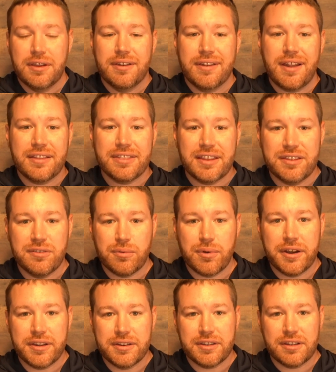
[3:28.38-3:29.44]
not that you
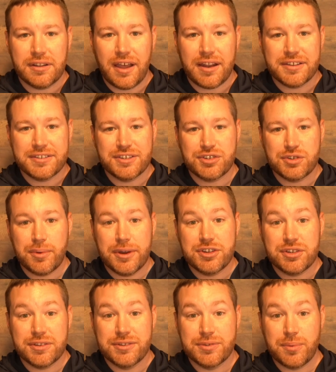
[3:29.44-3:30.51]
run into a lot of
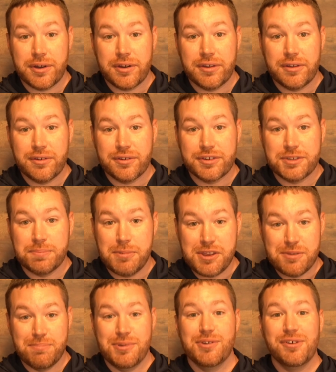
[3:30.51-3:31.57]
situations where you're
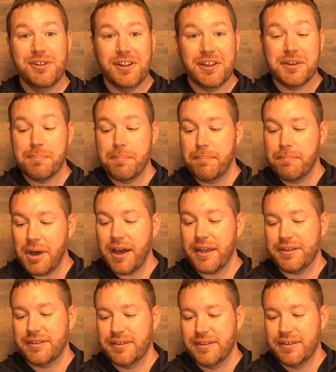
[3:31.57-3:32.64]
speed bugling,
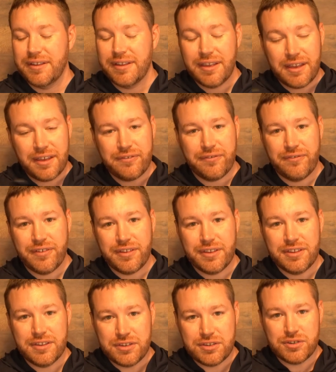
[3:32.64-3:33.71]
but if
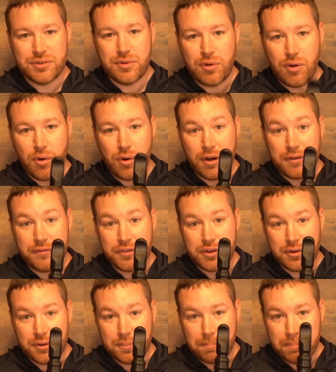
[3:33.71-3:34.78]
you do, or if
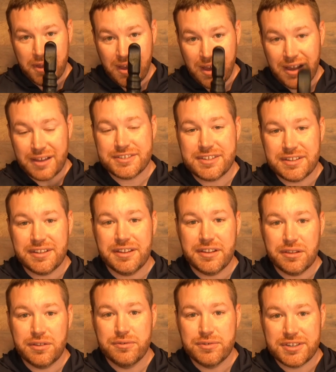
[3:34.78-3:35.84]
you're constantly
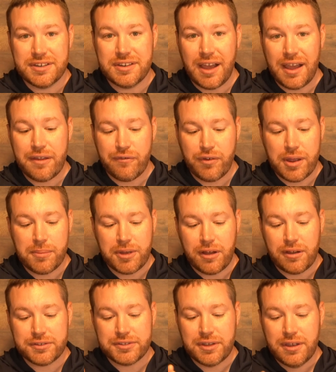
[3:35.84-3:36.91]
losing diaphragm
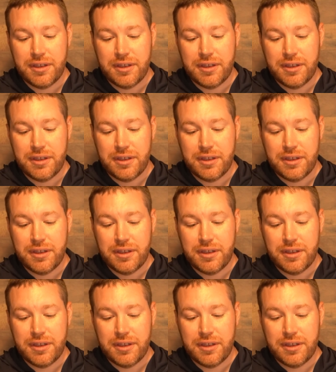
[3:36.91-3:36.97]
calls,